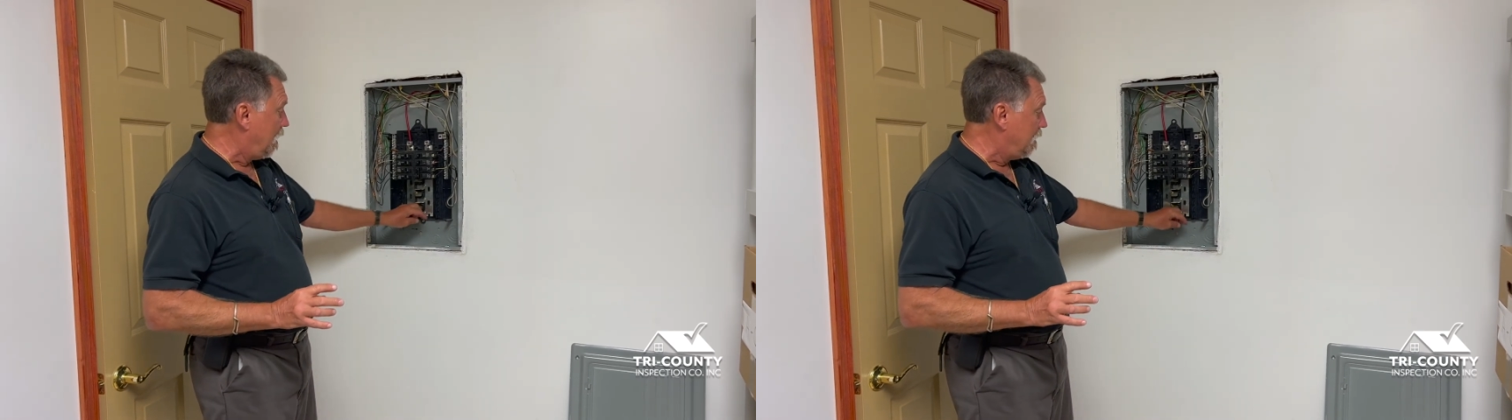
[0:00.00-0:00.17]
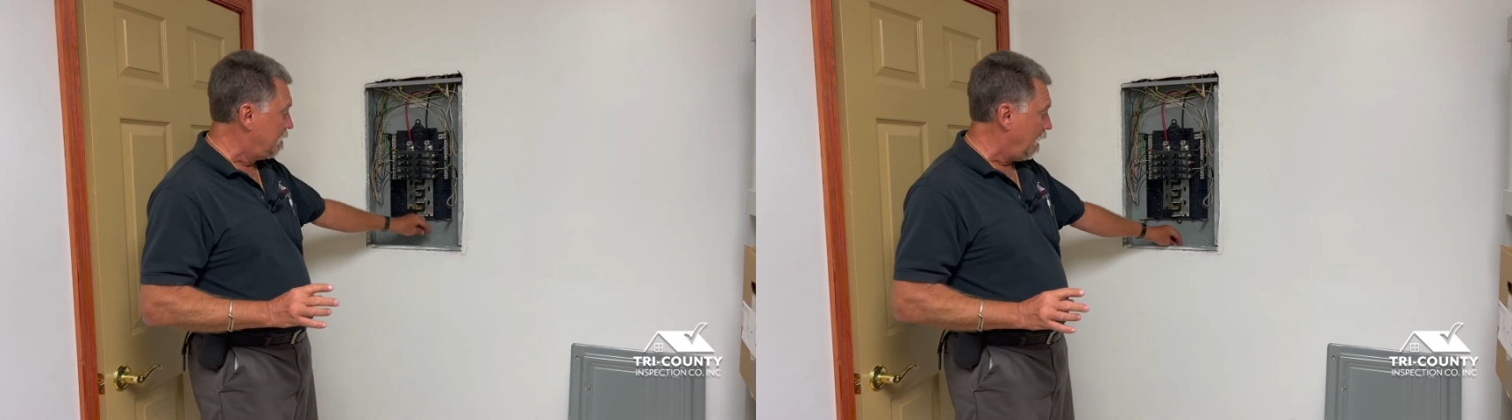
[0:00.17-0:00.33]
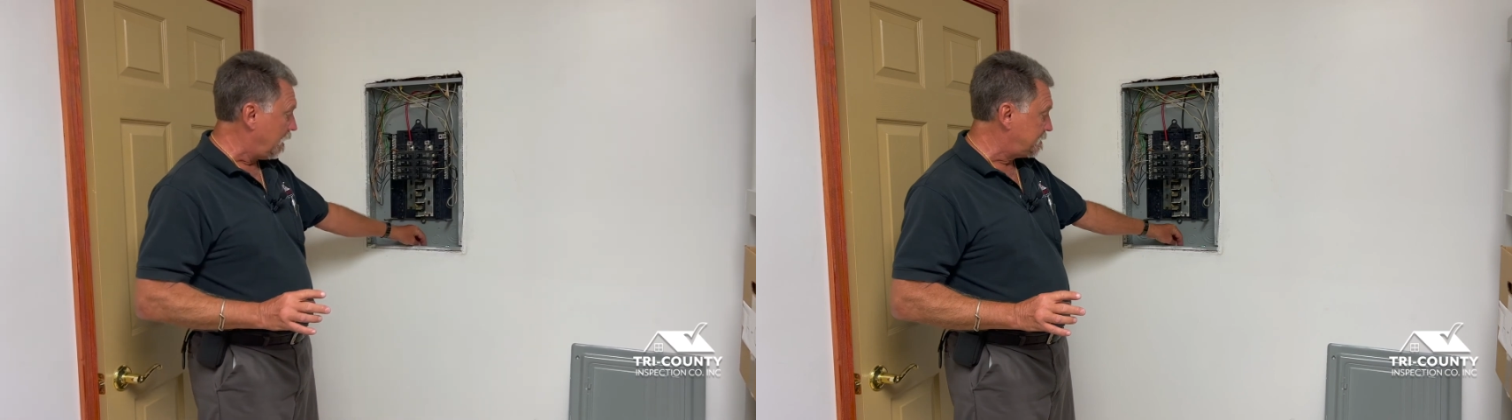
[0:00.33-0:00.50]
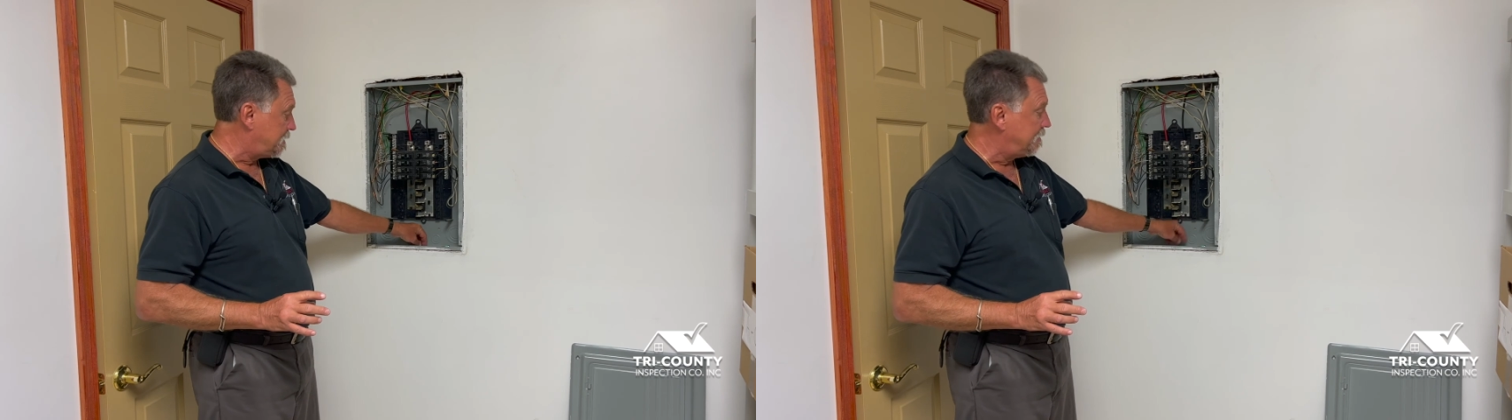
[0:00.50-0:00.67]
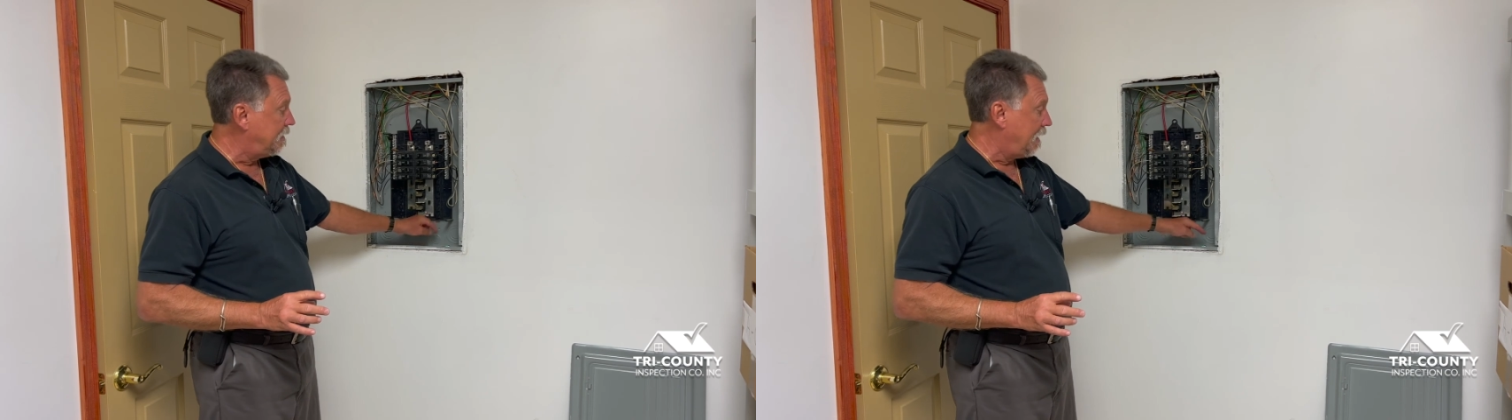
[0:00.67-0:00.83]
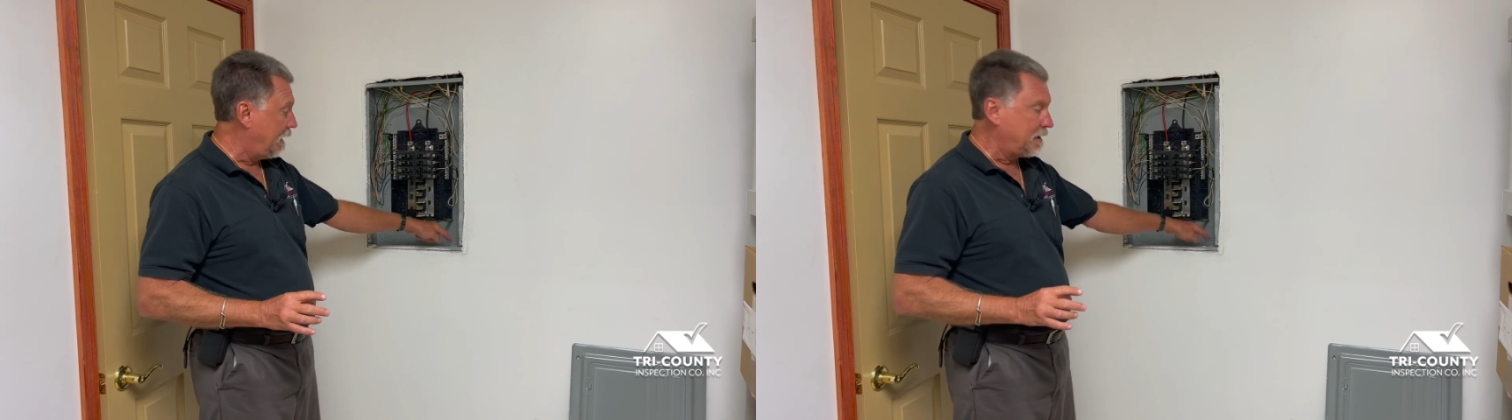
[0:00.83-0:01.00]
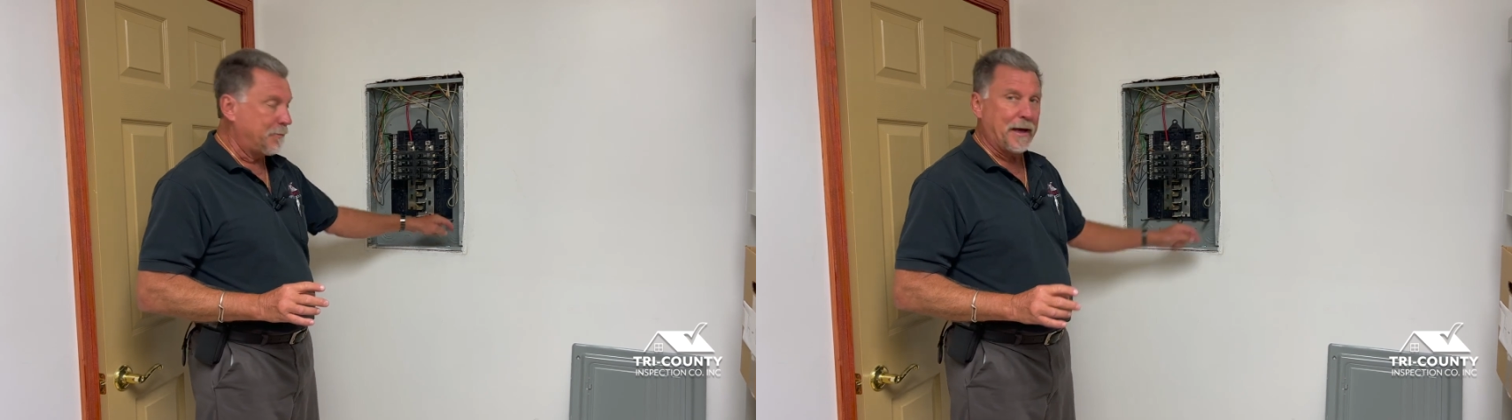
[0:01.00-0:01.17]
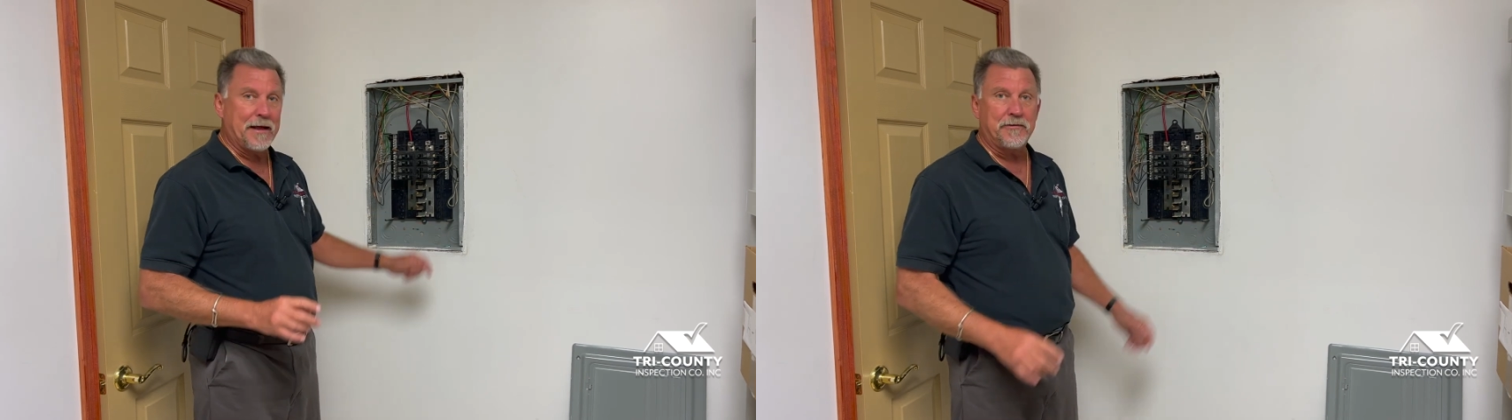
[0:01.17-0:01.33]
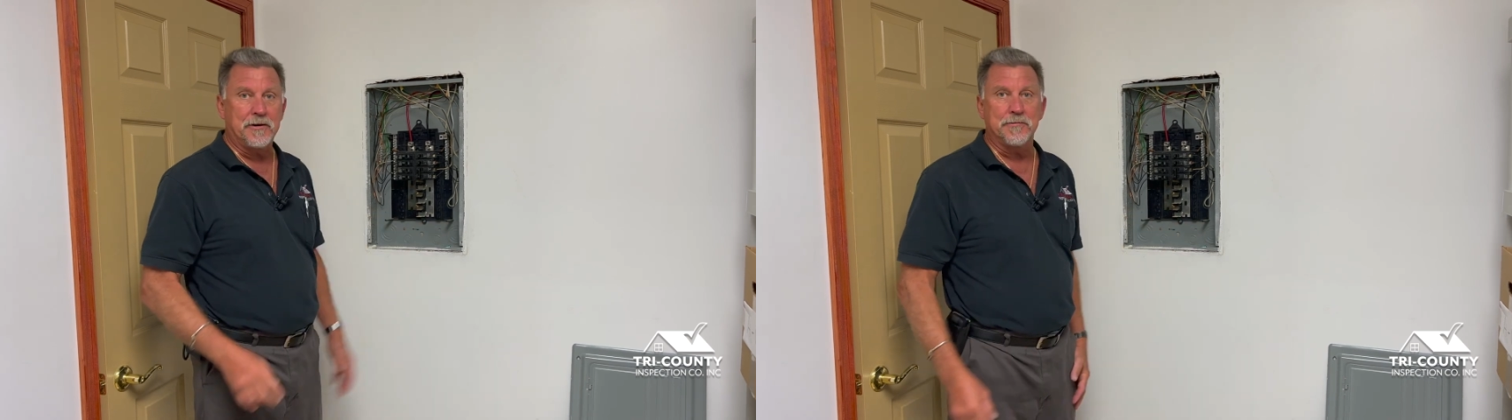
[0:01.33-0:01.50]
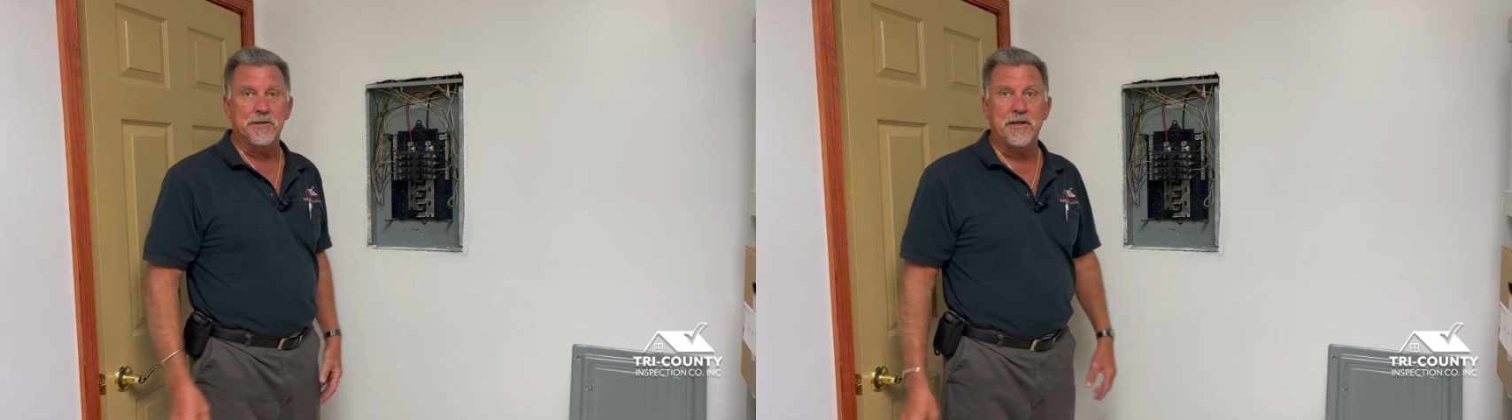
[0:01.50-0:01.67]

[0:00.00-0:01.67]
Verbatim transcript: nuts, and a bedroom.